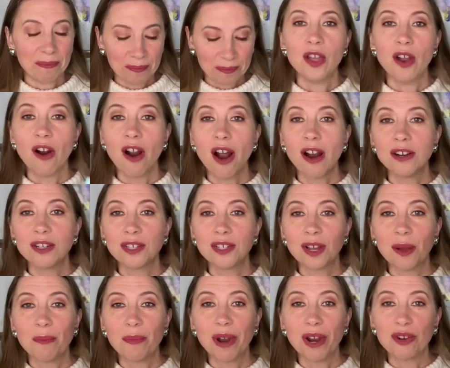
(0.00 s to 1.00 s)
There are
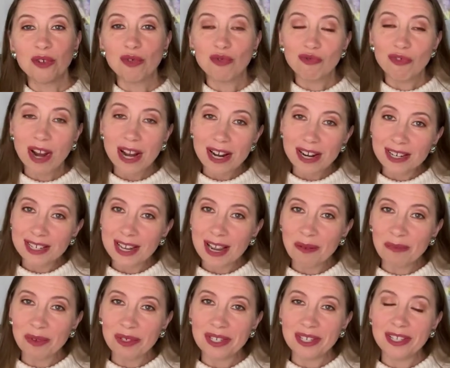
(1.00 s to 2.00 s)
some great
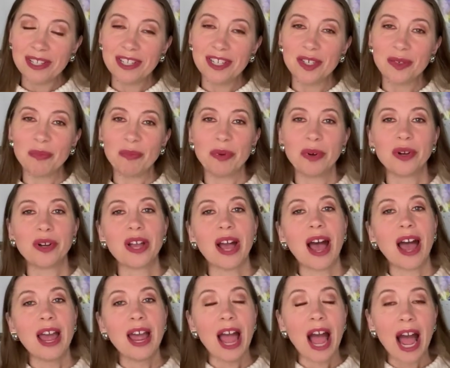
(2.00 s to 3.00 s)
examples in this book.
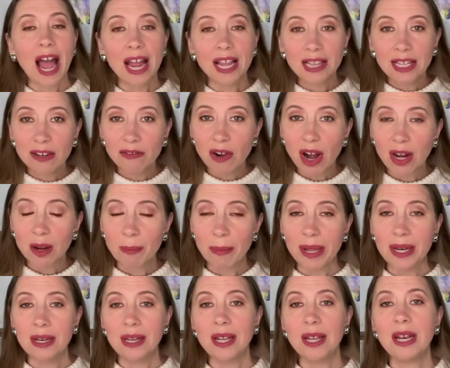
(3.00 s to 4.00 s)
I highly
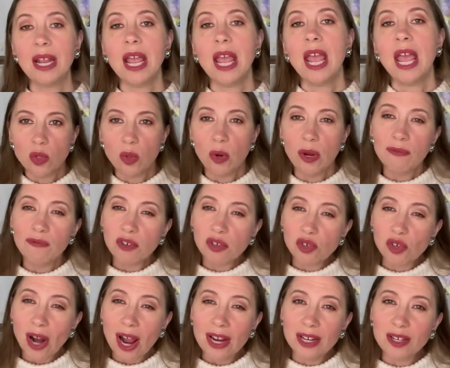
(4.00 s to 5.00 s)
recommend it. So if you're
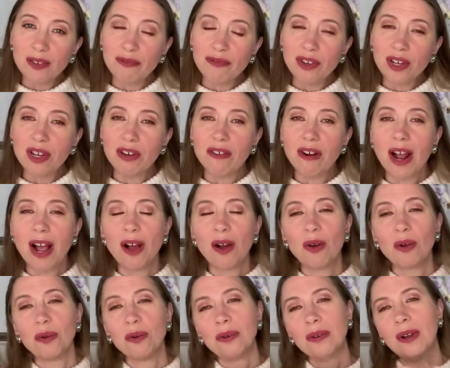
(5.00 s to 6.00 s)
trying to figure
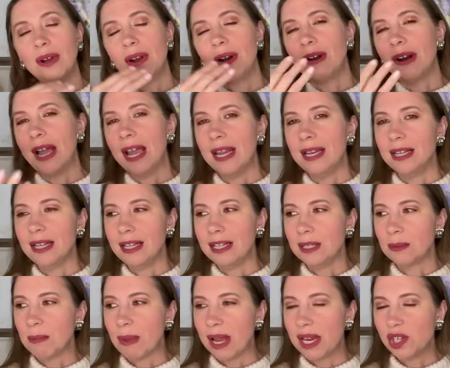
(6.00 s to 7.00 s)
out, all right,
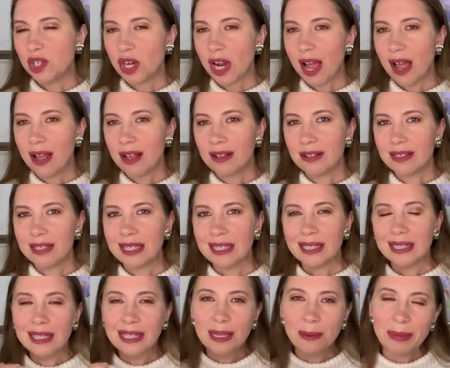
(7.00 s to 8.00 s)
is my child
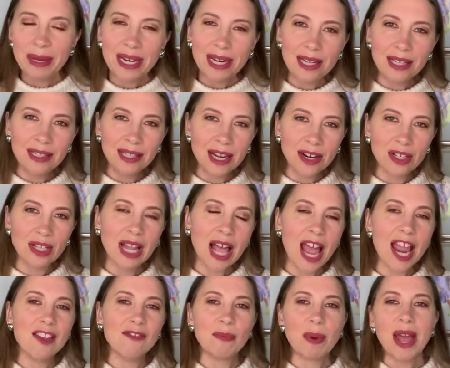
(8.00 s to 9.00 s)
limiting their
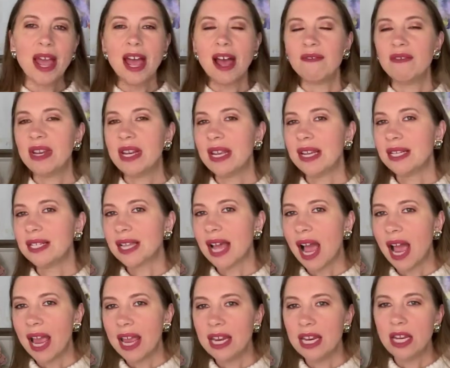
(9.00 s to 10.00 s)
life by having
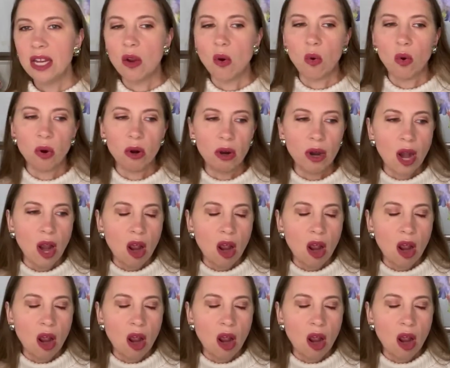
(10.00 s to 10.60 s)
anxiety, or